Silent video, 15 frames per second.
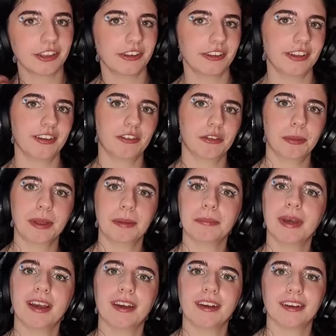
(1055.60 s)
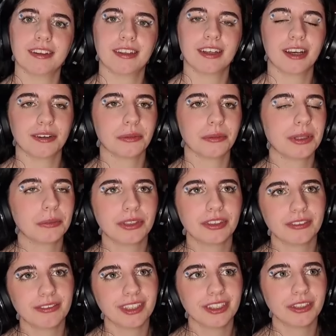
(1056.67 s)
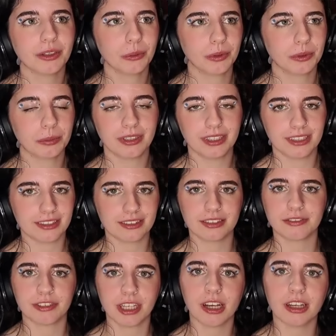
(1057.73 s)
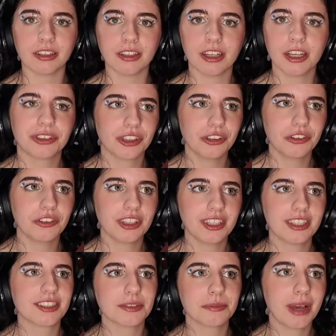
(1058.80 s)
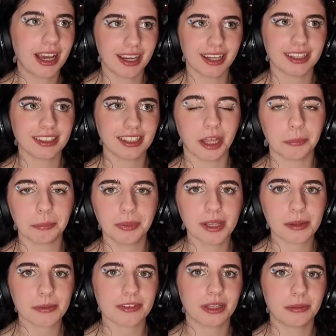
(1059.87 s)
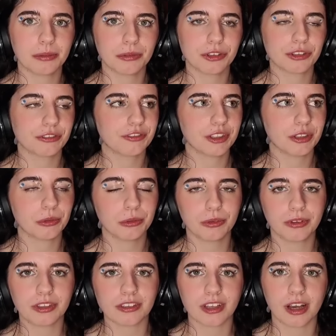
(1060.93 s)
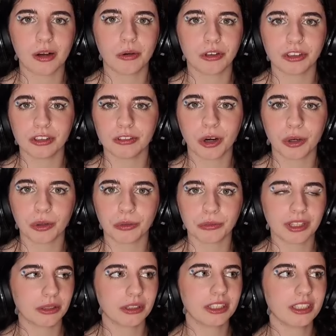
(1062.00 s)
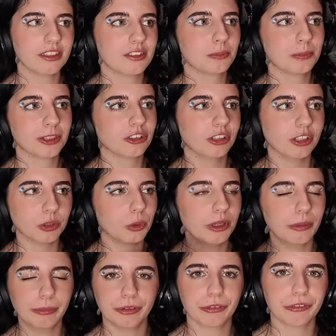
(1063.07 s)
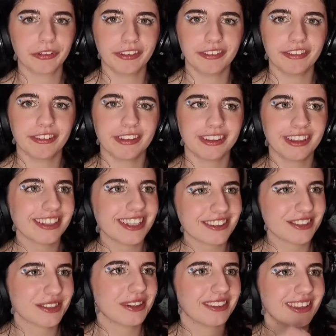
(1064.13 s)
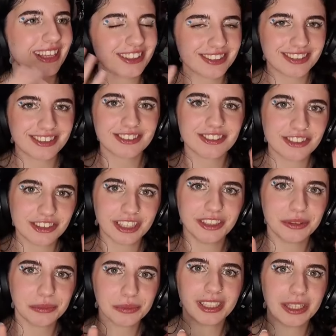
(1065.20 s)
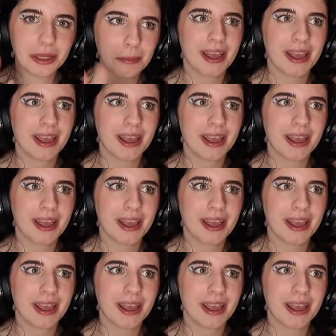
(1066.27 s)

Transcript: Don't you think it's a bit mad how, I mean, we don't really know what the police have done, but don't you think it's mad that Pip's able to figure all this out on her own without any special equipment or anything? that's genuinely